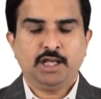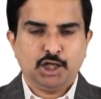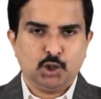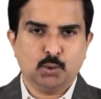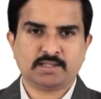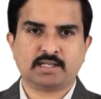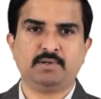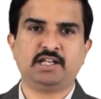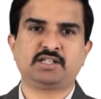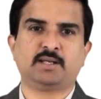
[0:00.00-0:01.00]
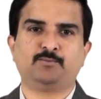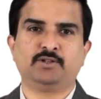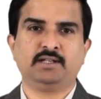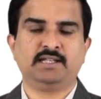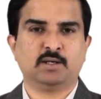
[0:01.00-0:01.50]
USMLE Step
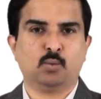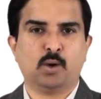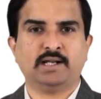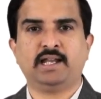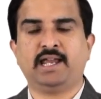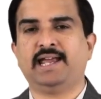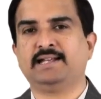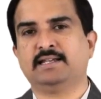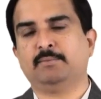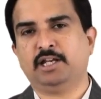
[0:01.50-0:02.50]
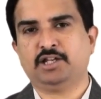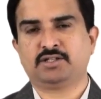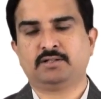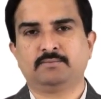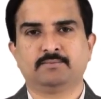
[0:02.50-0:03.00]
1 is a 1-day
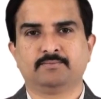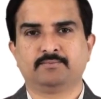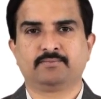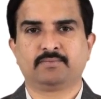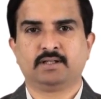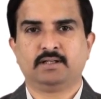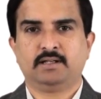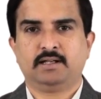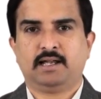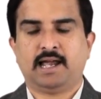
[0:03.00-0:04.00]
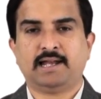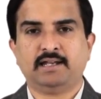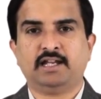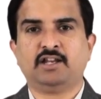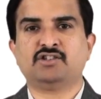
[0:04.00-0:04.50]
examination
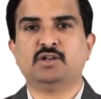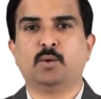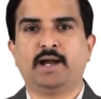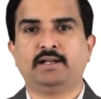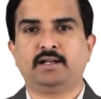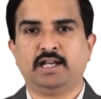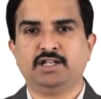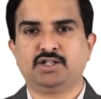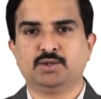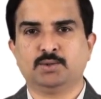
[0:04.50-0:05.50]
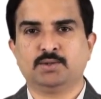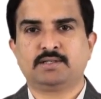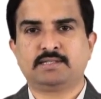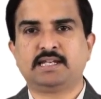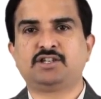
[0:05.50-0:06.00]
and it is divided into
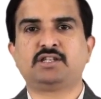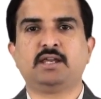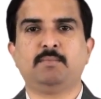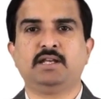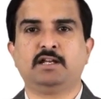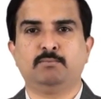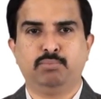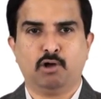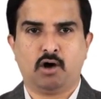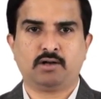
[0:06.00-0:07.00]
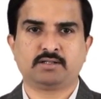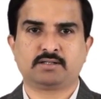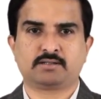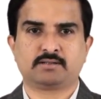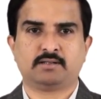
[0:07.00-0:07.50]
60-minute
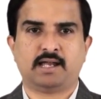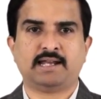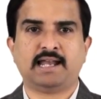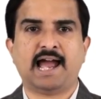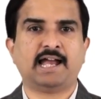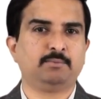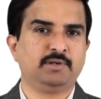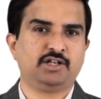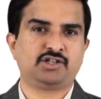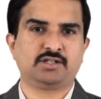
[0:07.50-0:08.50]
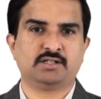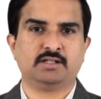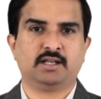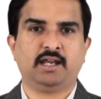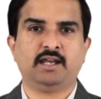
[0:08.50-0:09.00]
blocks and
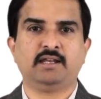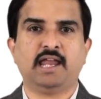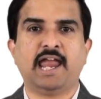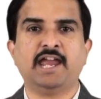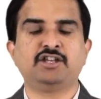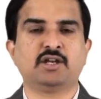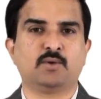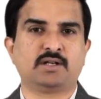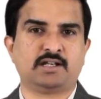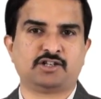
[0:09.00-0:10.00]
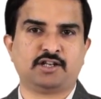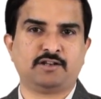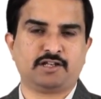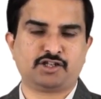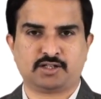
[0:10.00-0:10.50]
administered in 8-hour
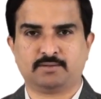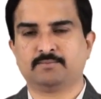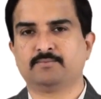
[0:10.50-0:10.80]
testing session.